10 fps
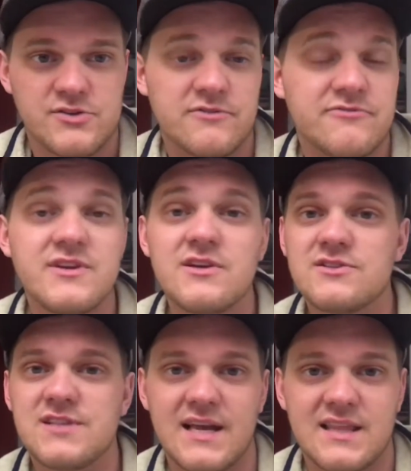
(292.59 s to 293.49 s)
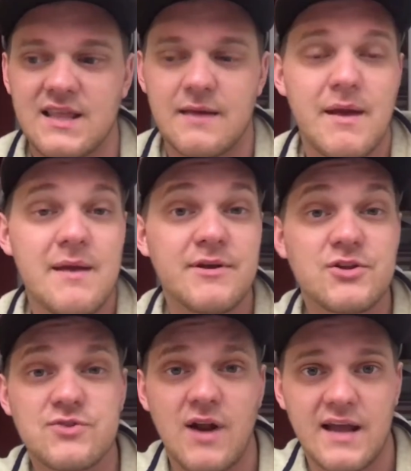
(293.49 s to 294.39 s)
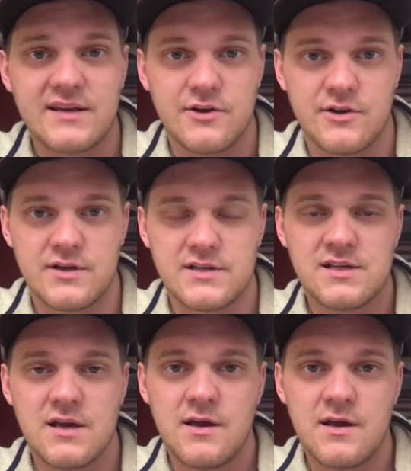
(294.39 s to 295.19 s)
or it feels like they may be trying to hurt us,